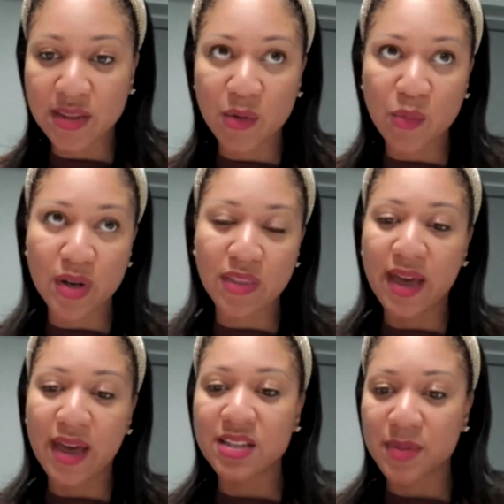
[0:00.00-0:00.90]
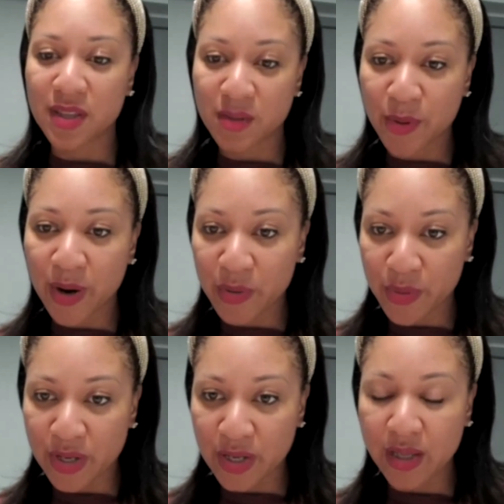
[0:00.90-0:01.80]
that they wanted that to be the
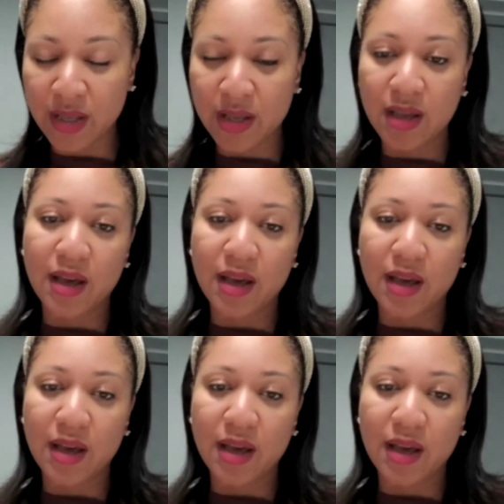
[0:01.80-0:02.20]
priority,